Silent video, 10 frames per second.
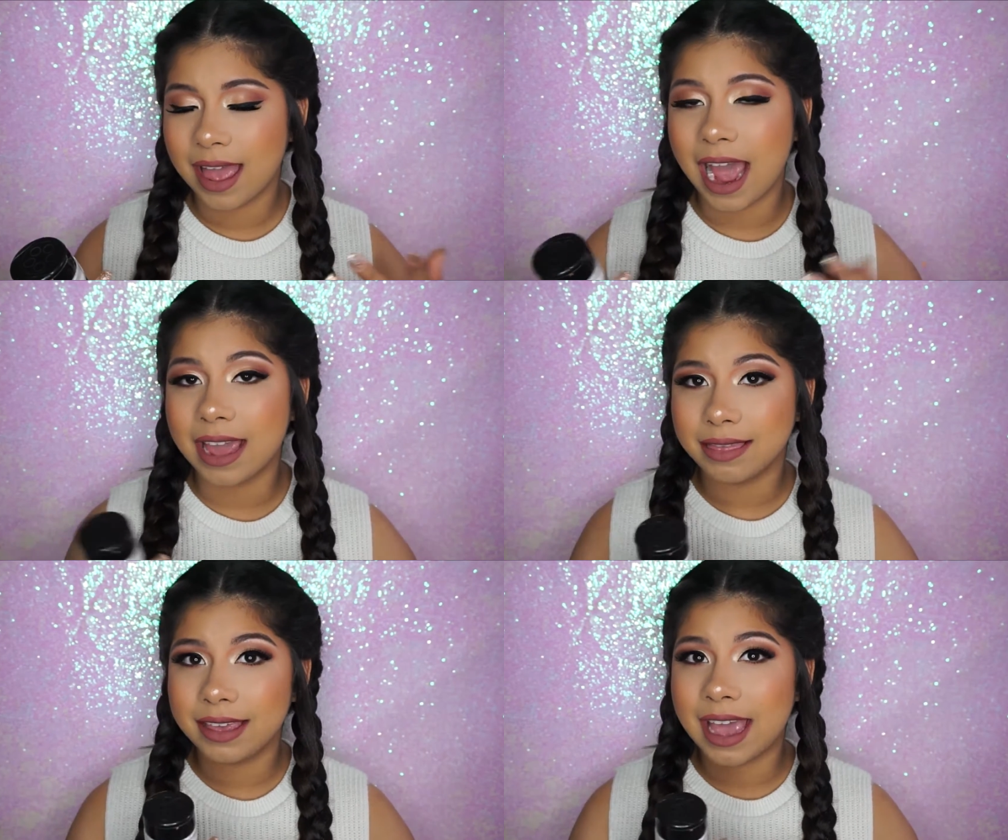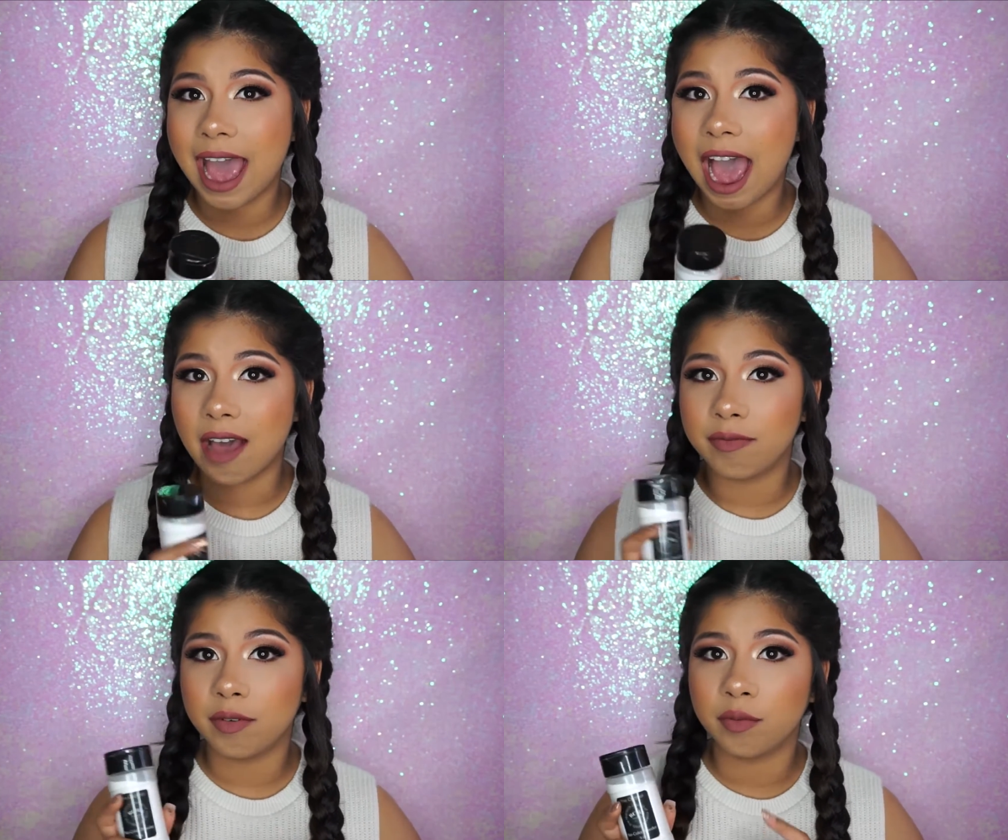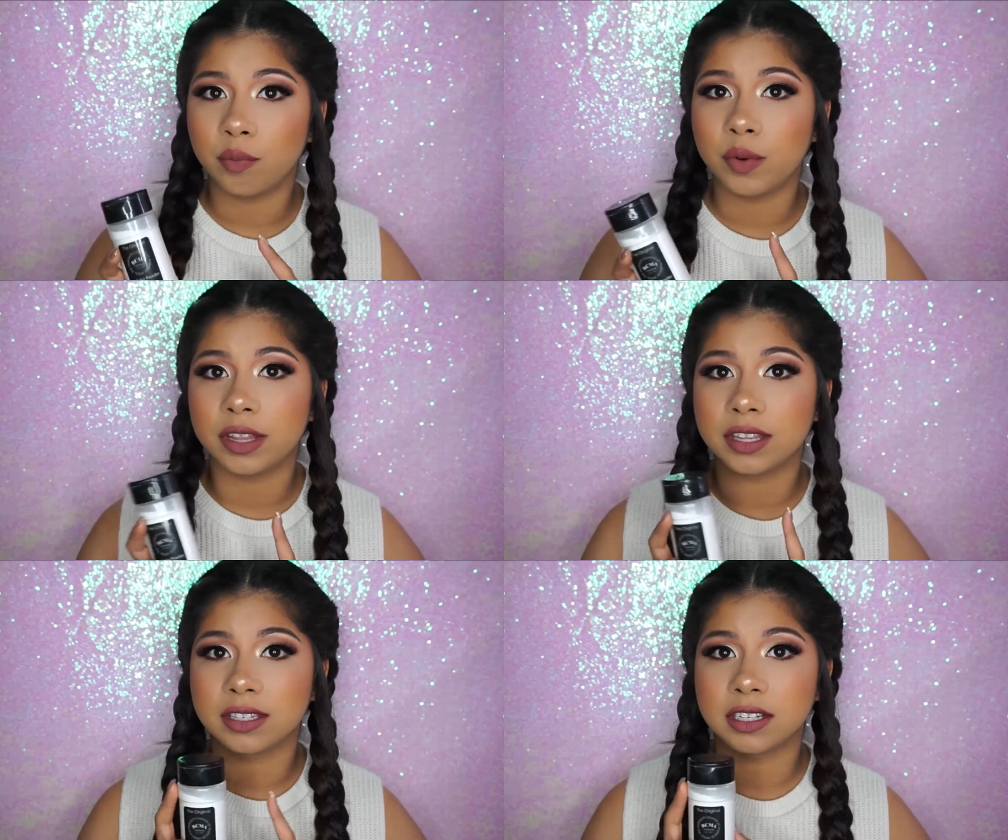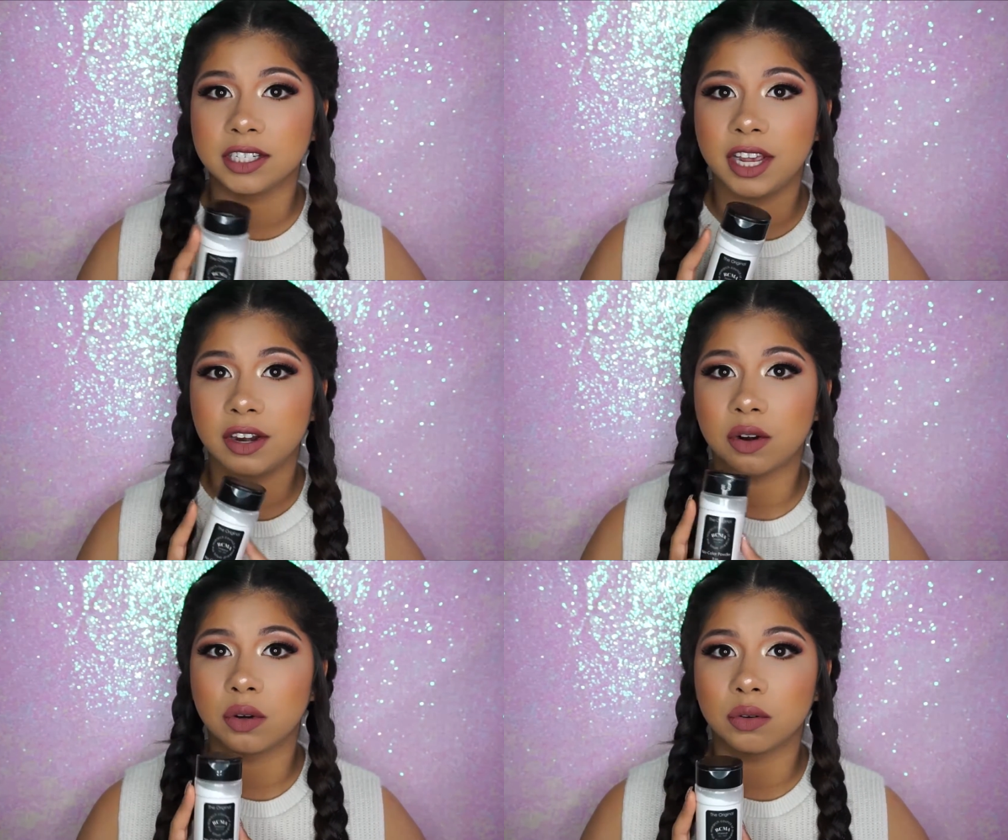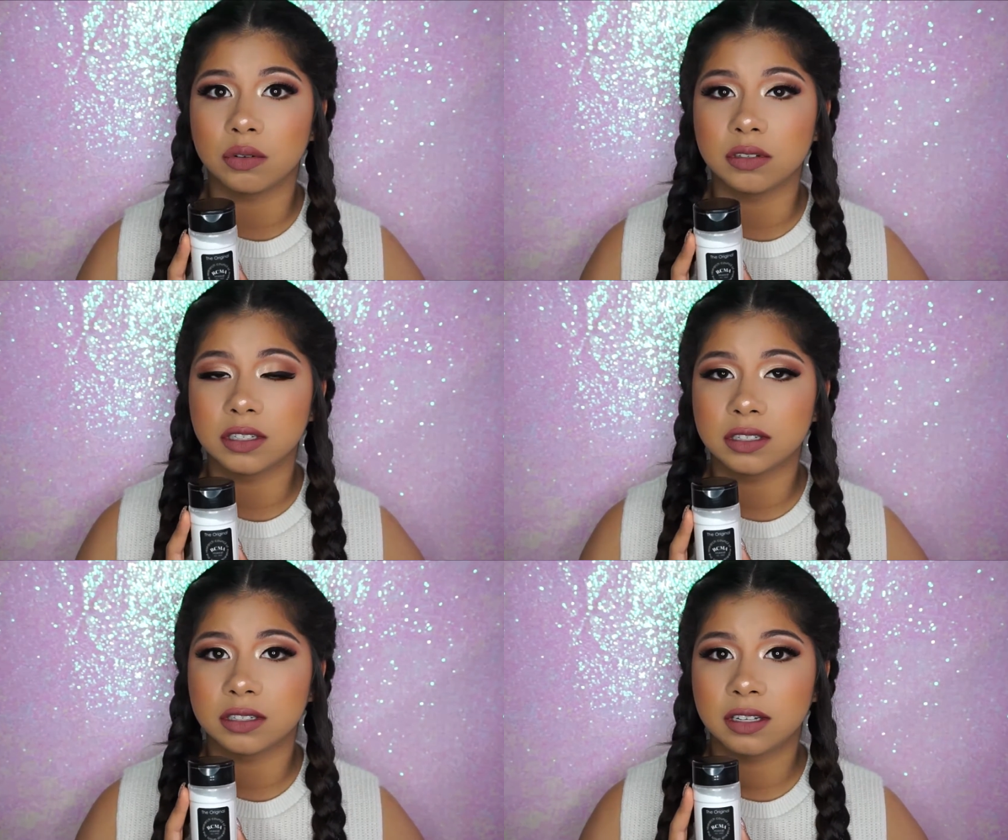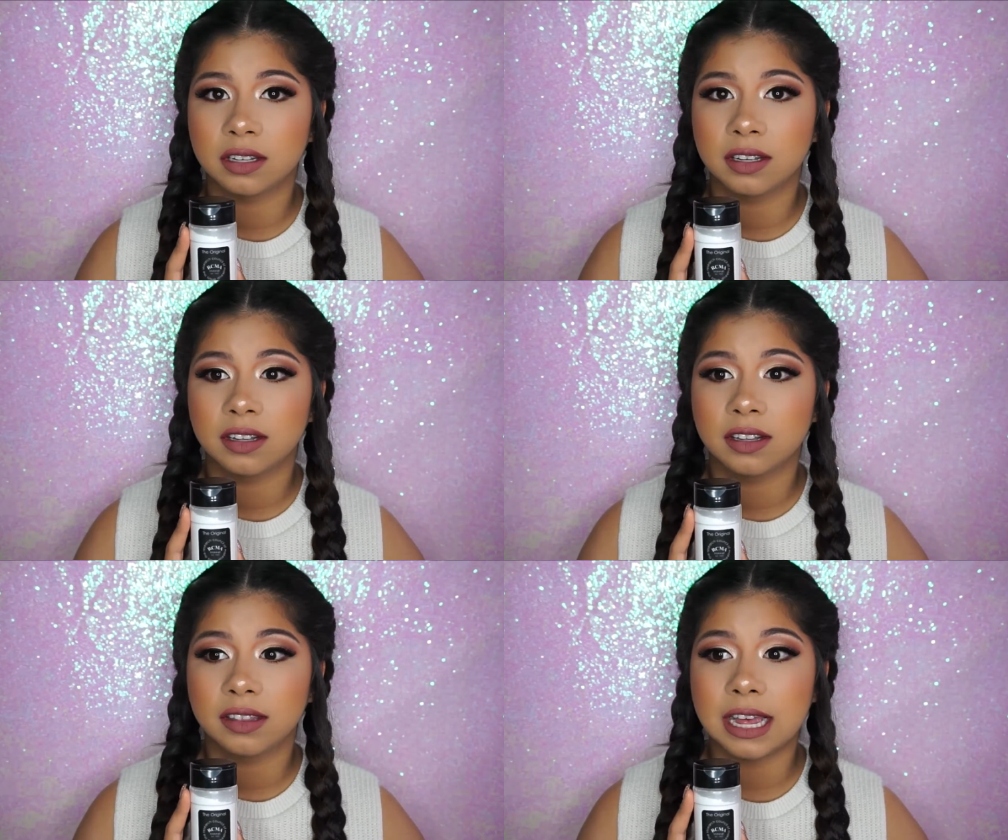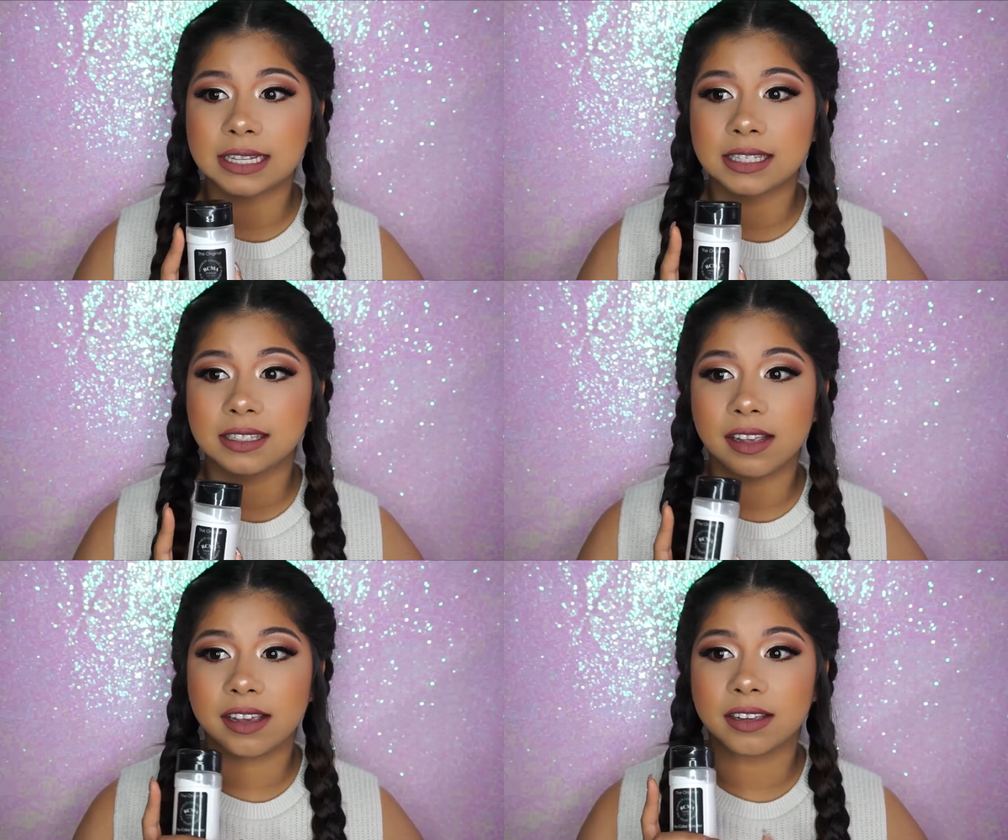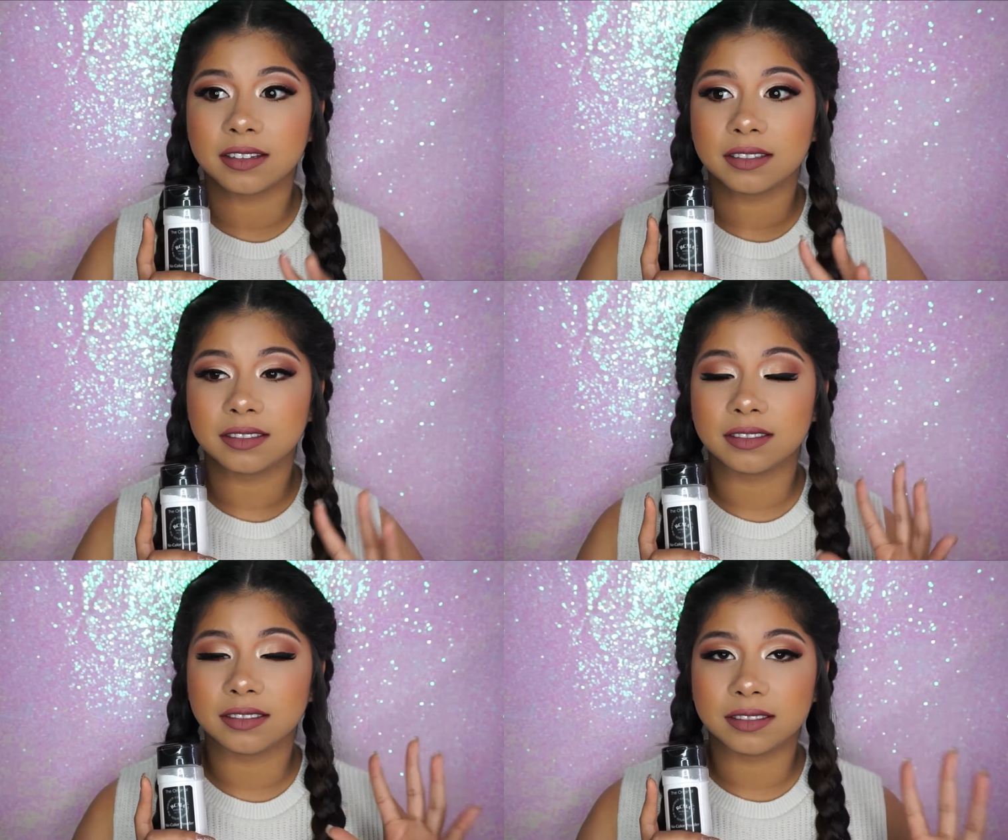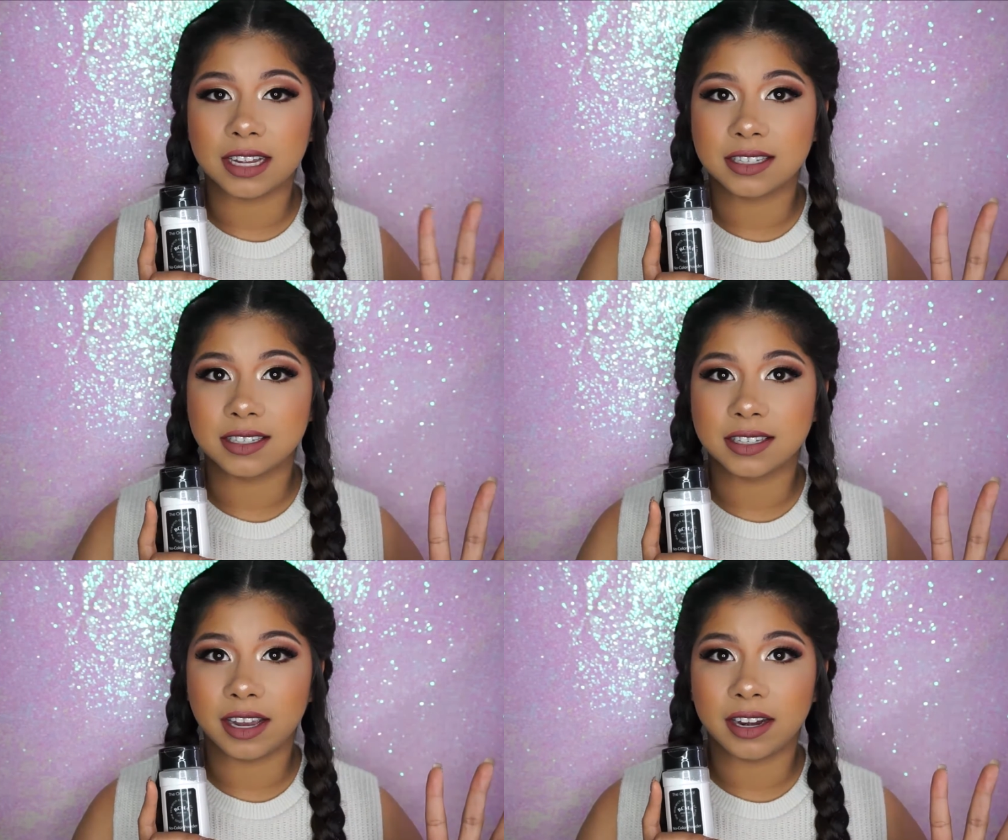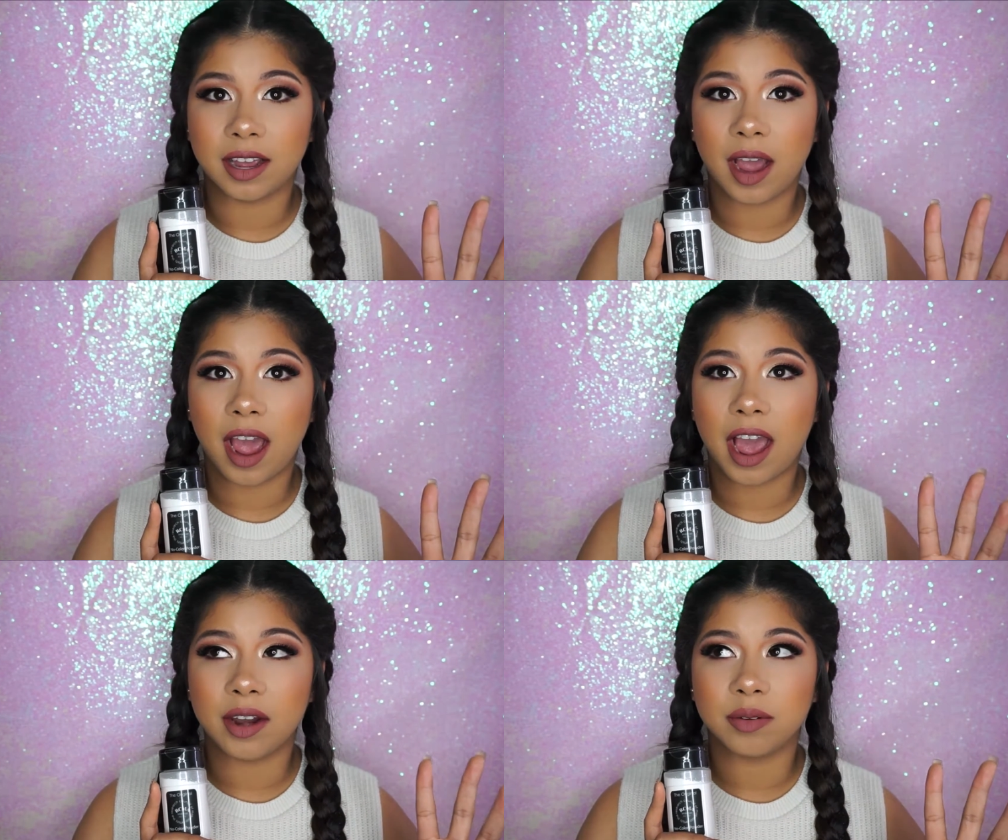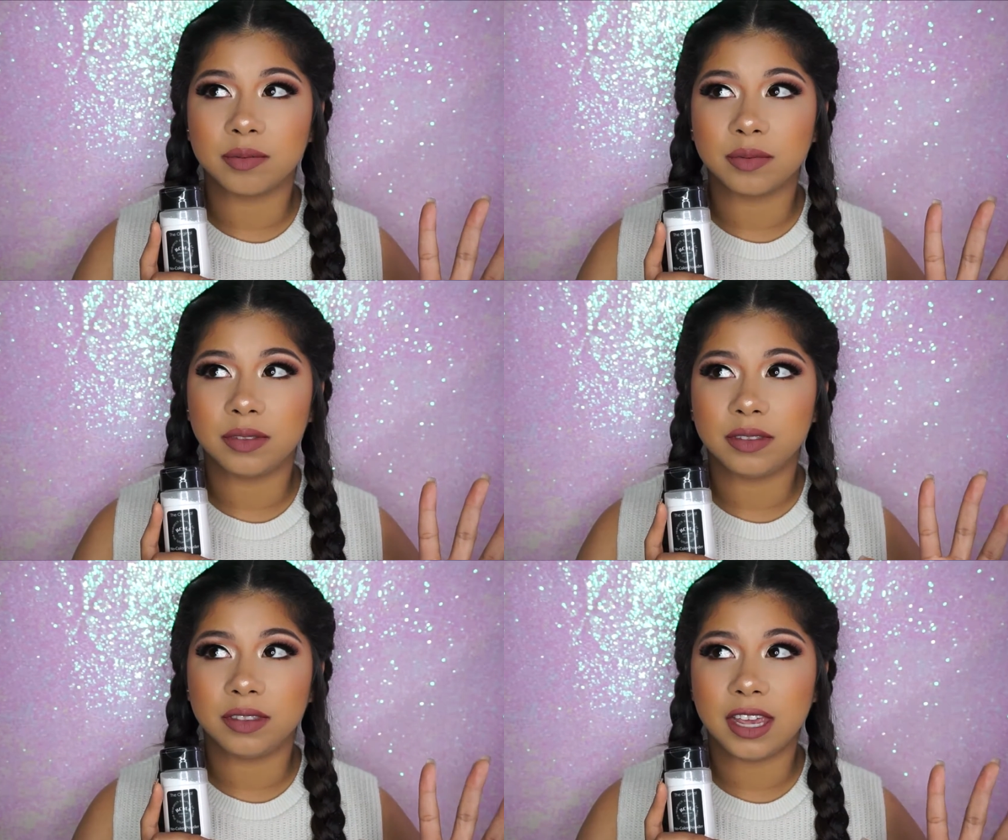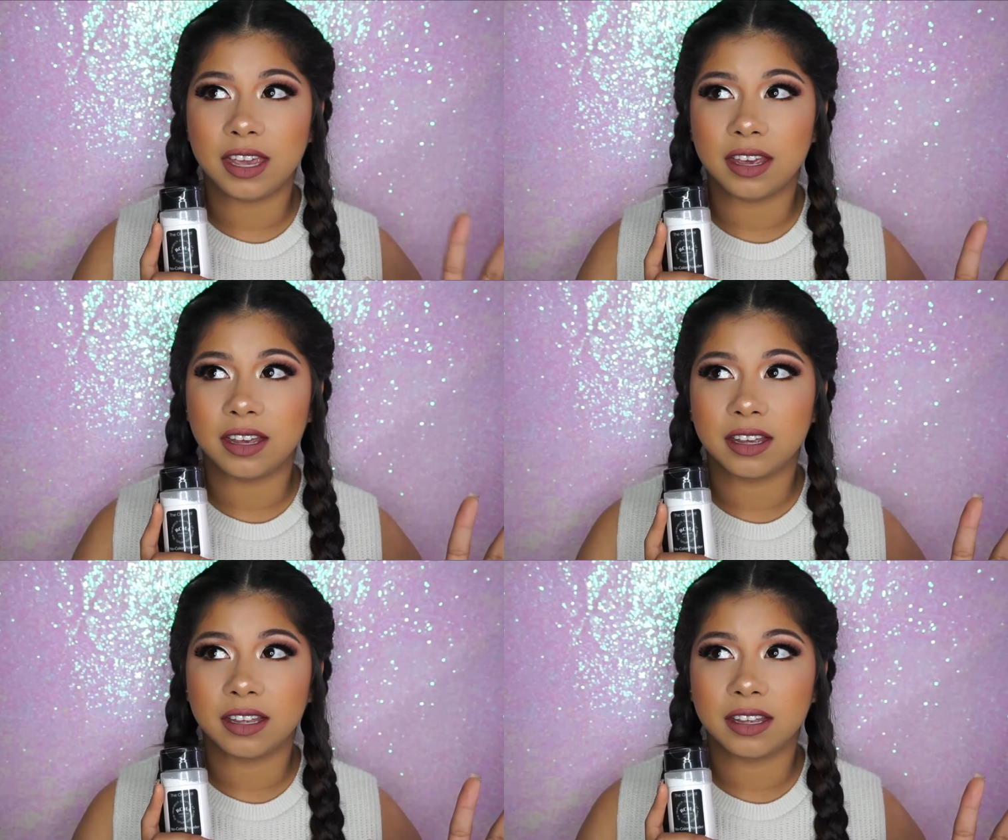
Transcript: I think, half of what this container holds. That's insane. I don't think